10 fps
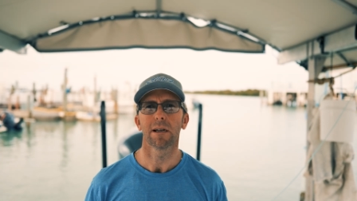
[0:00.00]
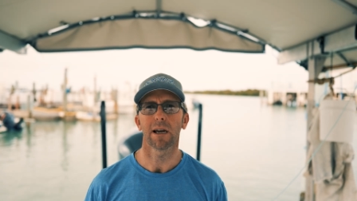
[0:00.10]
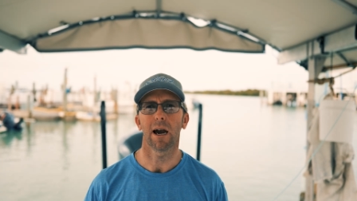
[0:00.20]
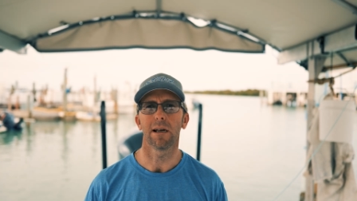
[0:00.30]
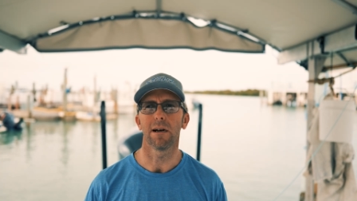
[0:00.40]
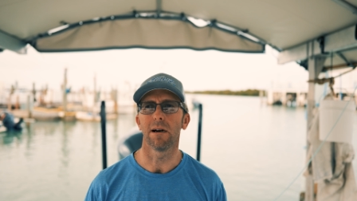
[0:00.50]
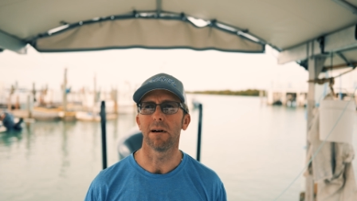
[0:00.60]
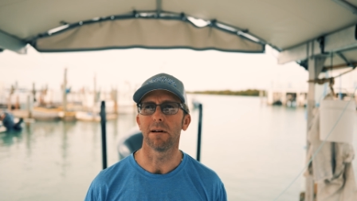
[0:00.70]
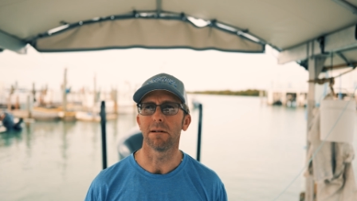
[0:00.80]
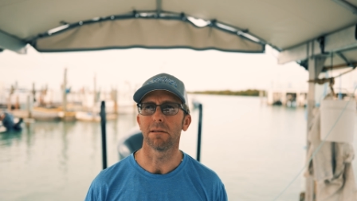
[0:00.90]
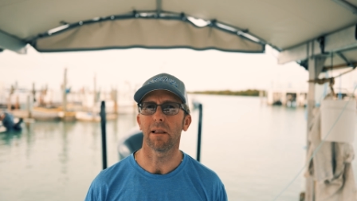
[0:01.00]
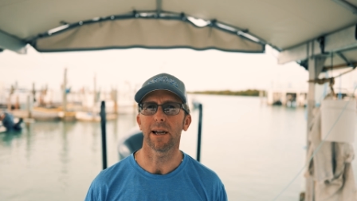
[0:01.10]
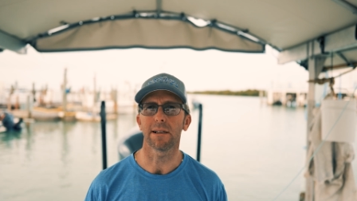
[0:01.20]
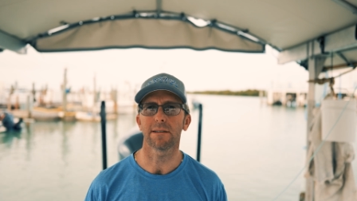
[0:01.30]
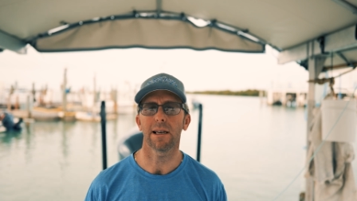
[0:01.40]
Kind of
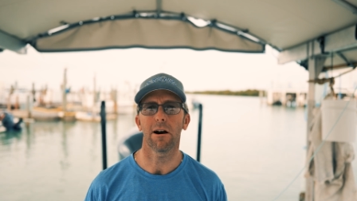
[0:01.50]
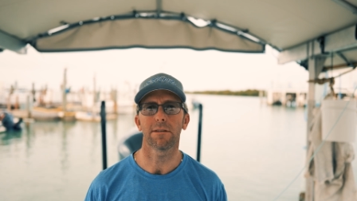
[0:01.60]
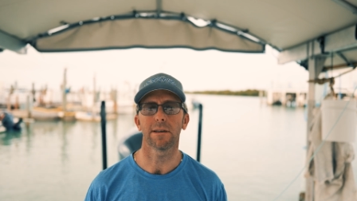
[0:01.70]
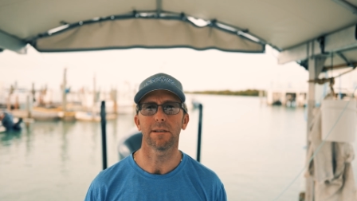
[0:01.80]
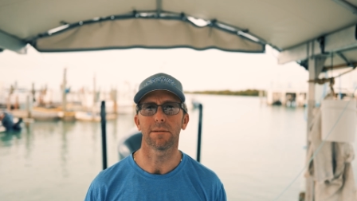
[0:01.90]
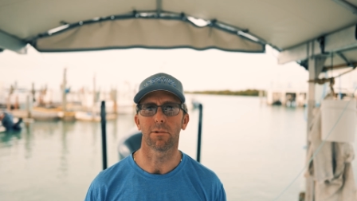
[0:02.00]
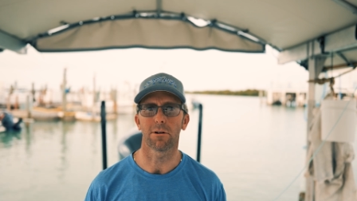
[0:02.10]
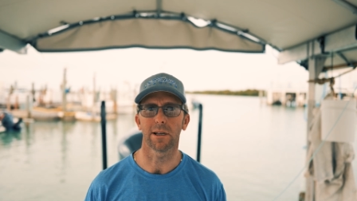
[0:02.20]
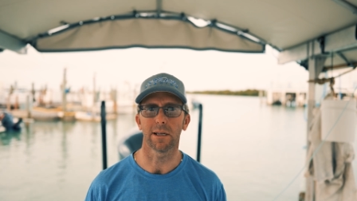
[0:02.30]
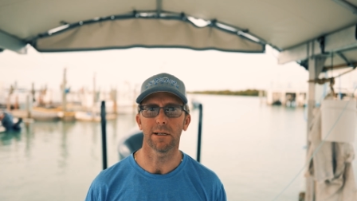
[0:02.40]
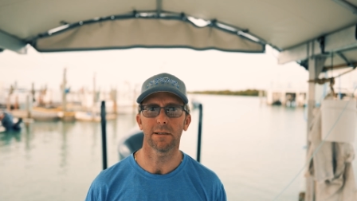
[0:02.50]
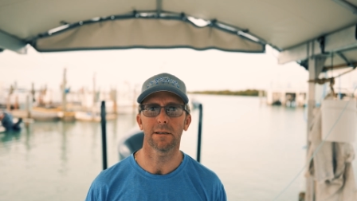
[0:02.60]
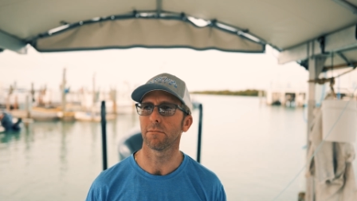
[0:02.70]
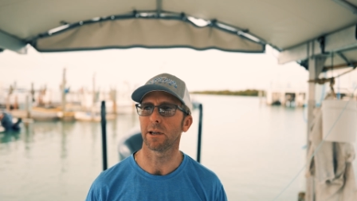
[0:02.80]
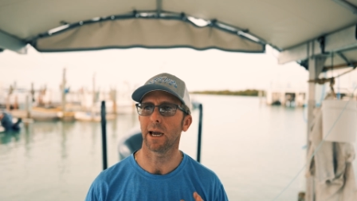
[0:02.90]
light southeast breeze.
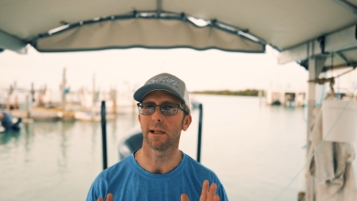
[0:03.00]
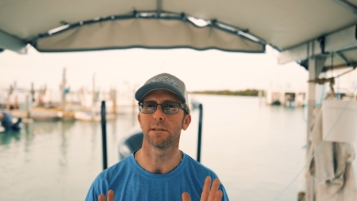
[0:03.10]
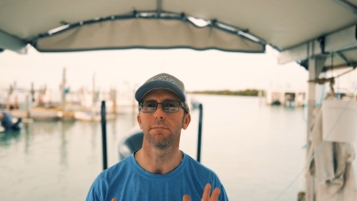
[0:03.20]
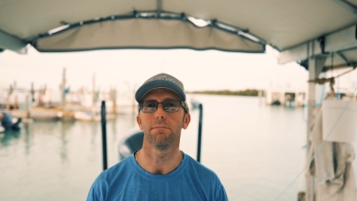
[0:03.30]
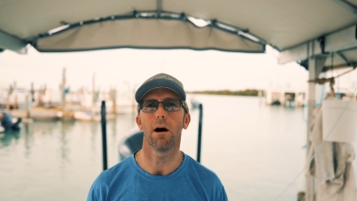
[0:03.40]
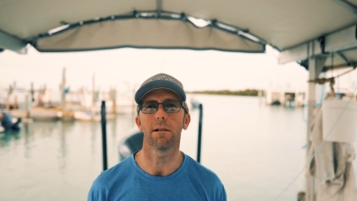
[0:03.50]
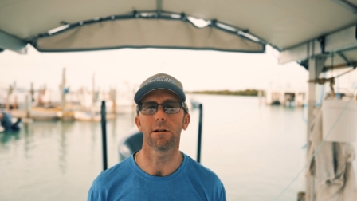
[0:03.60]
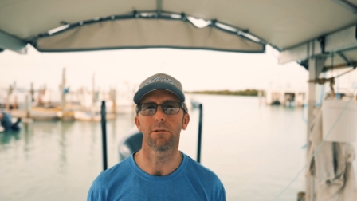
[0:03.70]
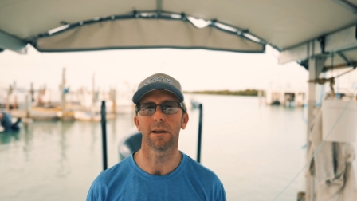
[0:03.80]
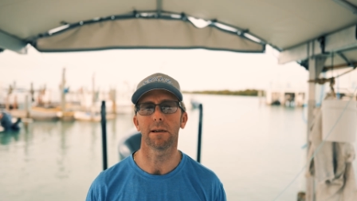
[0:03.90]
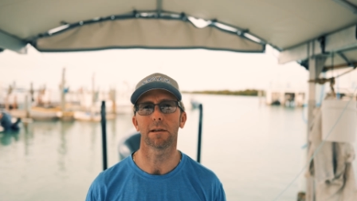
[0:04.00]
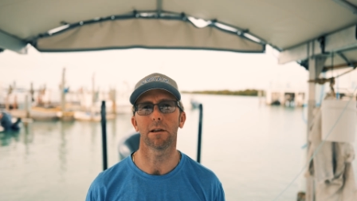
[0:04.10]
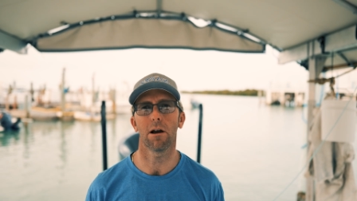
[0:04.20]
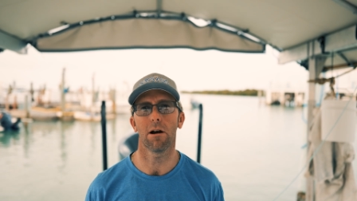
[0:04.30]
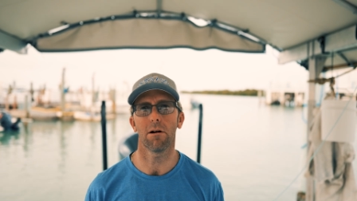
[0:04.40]
We had some mullet ready to
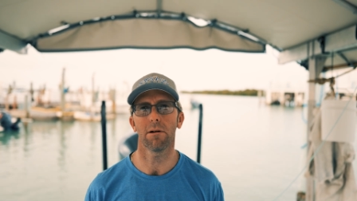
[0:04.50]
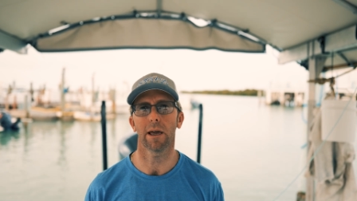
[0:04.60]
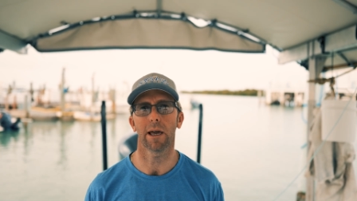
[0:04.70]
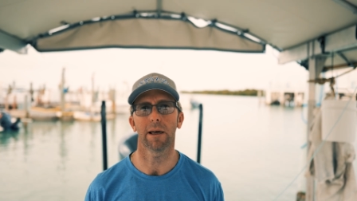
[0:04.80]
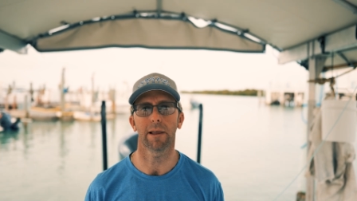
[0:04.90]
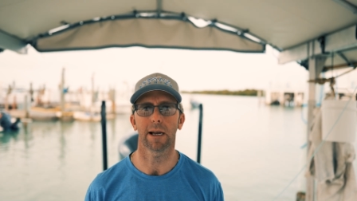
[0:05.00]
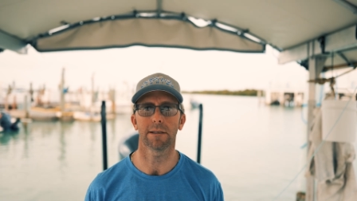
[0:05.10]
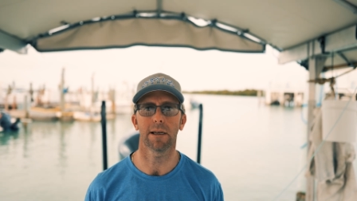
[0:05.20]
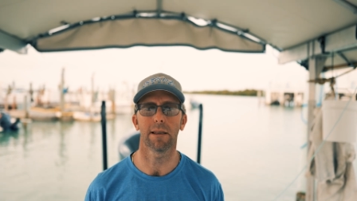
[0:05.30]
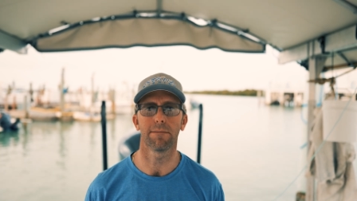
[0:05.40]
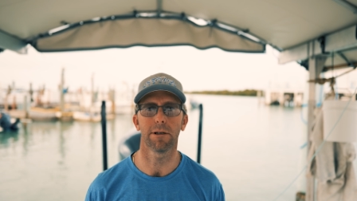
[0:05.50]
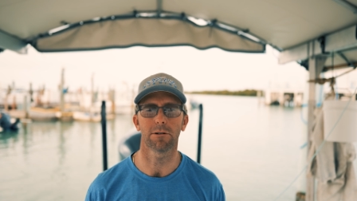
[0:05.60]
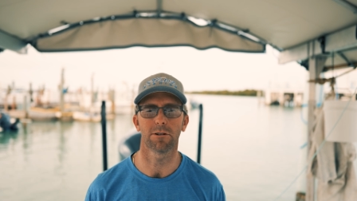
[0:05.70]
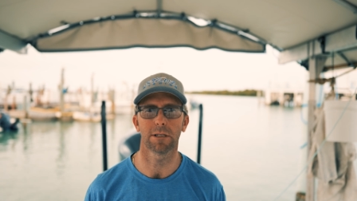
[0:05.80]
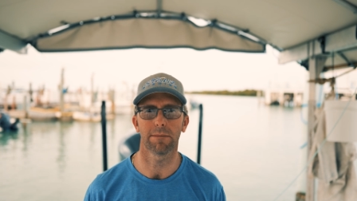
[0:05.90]
go, and like I said, the
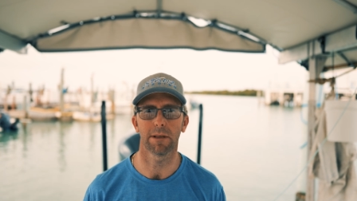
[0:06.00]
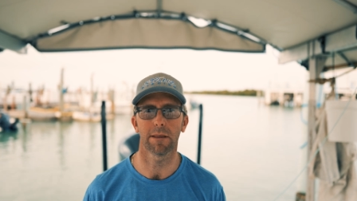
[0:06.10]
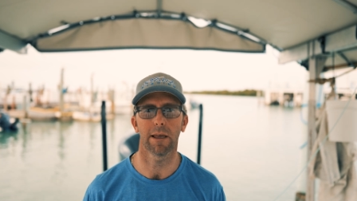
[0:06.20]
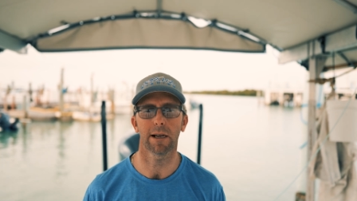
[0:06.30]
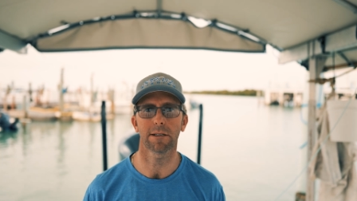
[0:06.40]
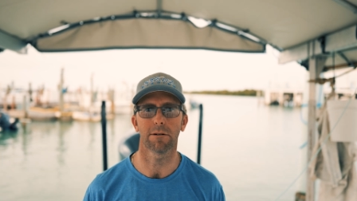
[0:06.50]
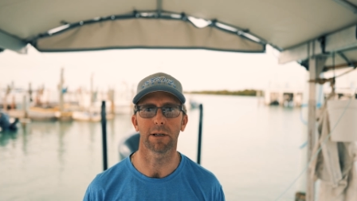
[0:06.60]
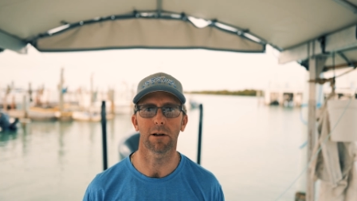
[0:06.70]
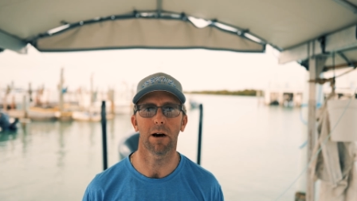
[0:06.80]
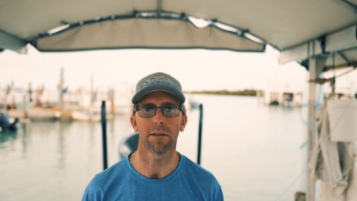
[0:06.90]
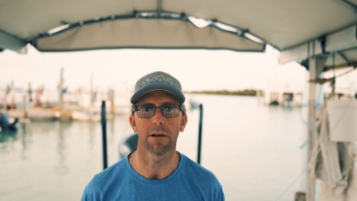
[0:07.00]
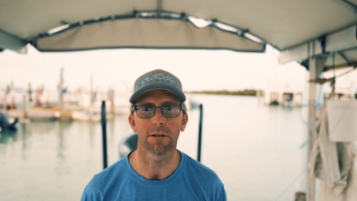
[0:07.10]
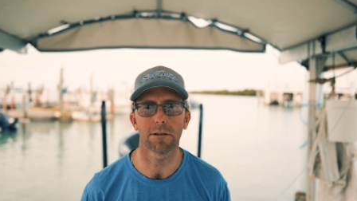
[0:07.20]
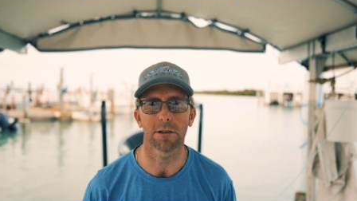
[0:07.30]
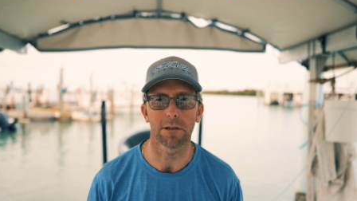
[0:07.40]
pilchards had been thick, so we caught
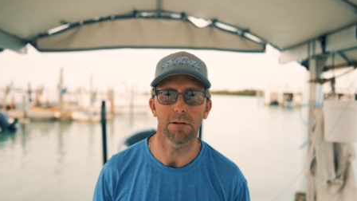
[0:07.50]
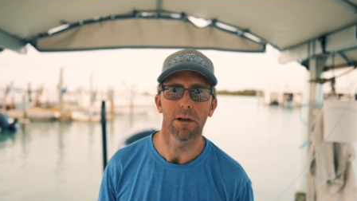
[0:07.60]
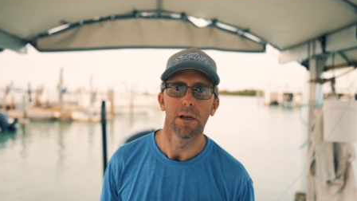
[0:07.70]
those too.